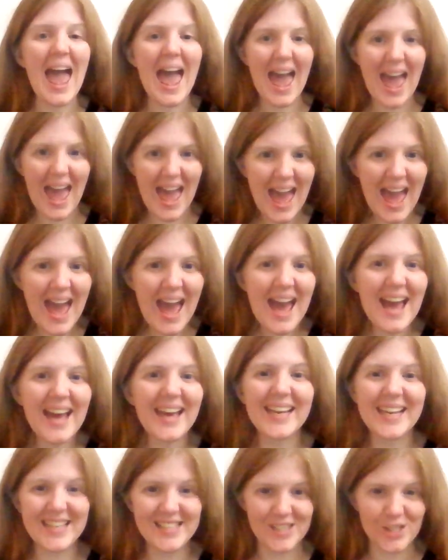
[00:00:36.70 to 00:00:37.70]
Ah
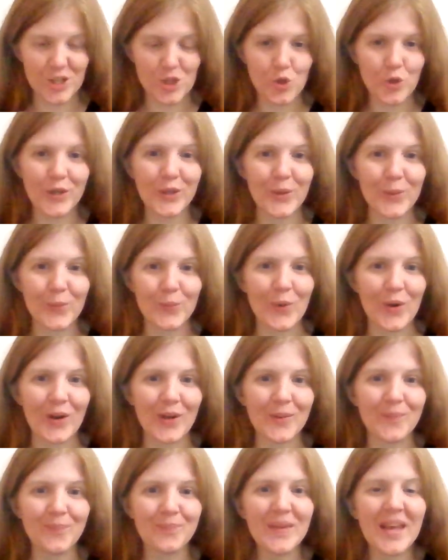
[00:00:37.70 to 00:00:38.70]
is a tricky
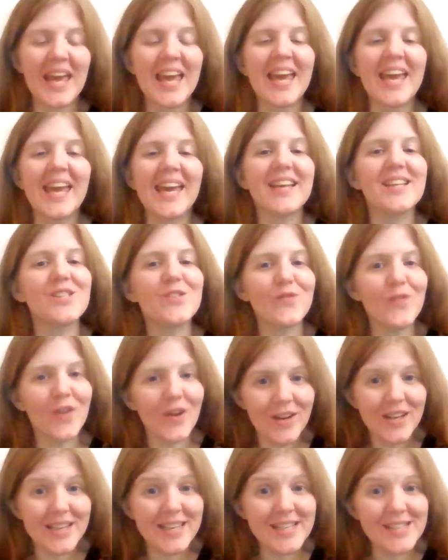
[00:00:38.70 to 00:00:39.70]
one. It's
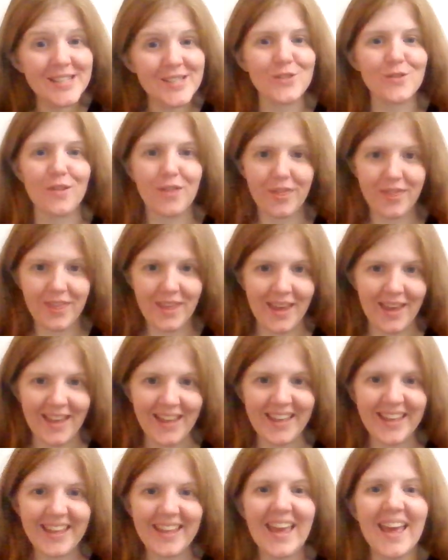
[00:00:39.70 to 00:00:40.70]
very easy to
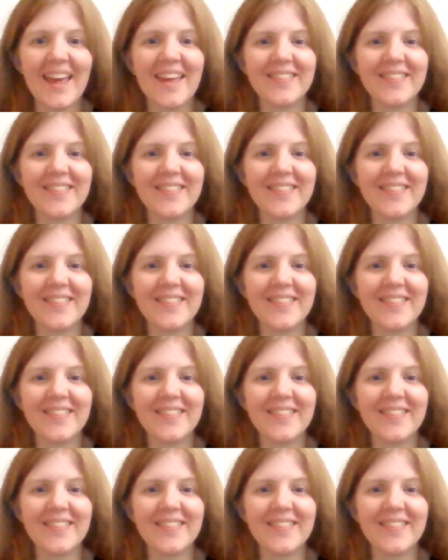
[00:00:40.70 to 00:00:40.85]
think